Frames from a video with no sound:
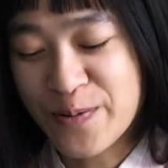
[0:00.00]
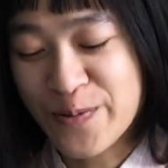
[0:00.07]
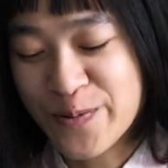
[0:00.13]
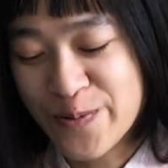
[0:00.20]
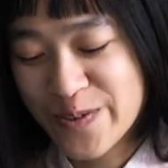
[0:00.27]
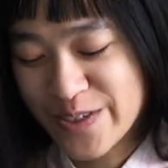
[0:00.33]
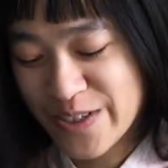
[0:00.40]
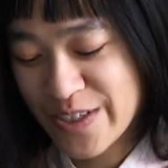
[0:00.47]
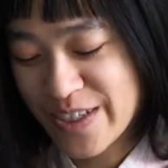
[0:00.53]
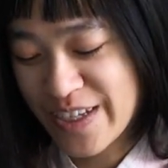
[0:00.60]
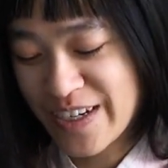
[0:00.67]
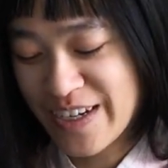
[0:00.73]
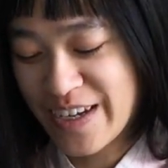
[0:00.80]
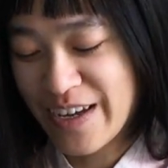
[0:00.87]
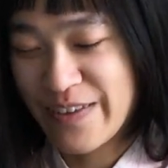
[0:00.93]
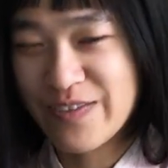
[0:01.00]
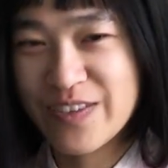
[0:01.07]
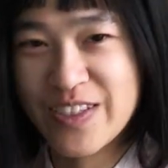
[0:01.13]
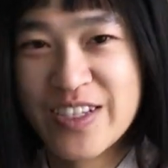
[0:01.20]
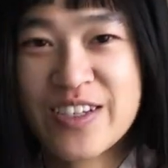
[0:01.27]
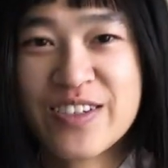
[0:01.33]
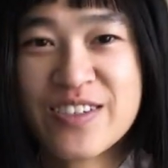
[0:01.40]
we're just gonna have to
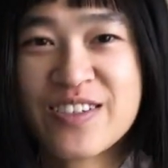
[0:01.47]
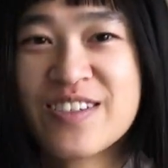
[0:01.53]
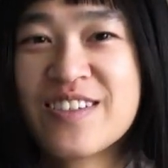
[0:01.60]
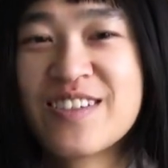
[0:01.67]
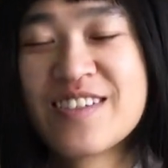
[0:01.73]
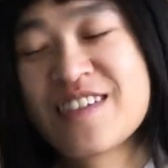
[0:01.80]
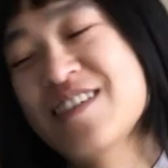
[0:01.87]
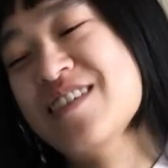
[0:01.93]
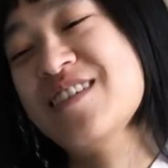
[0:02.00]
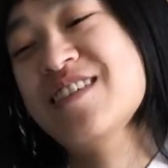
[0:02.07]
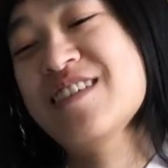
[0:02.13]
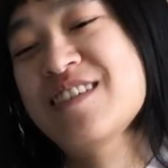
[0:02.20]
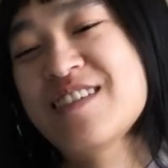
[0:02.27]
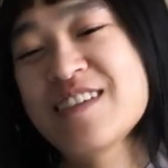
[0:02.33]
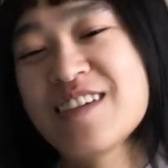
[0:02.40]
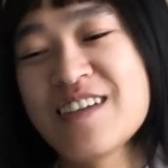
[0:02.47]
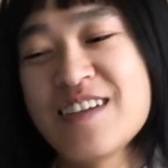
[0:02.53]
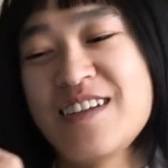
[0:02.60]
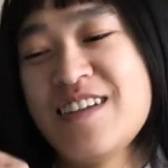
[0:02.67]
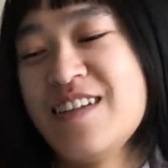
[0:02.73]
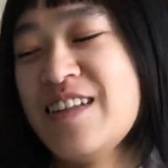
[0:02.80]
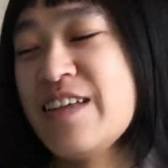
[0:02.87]
deal.
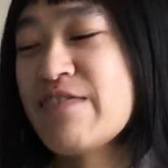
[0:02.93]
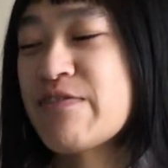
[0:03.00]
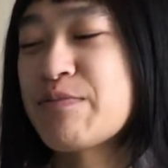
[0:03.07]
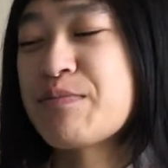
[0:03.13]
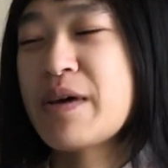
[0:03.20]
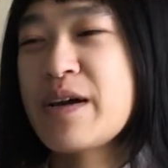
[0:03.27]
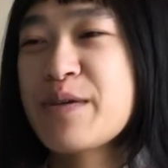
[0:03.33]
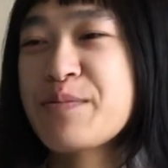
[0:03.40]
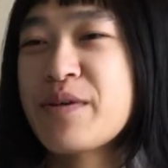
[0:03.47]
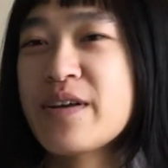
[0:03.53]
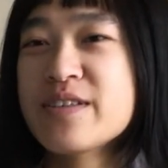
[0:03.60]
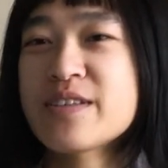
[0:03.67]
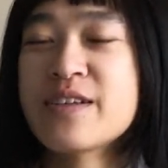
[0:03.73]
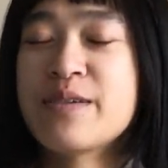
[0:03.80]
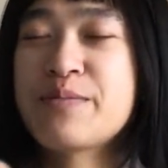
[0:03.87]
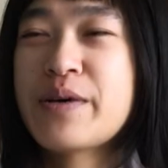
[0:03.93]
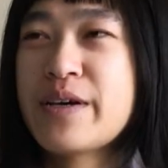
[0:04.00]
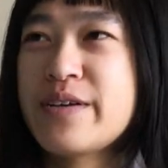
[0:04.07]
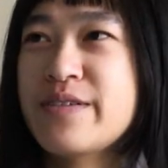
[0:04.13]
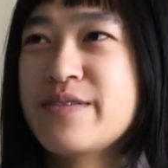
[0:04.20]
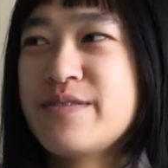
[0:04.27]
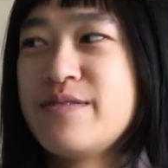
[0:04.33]
If my AirPods come
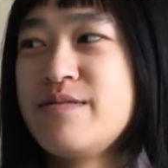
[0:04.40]
out,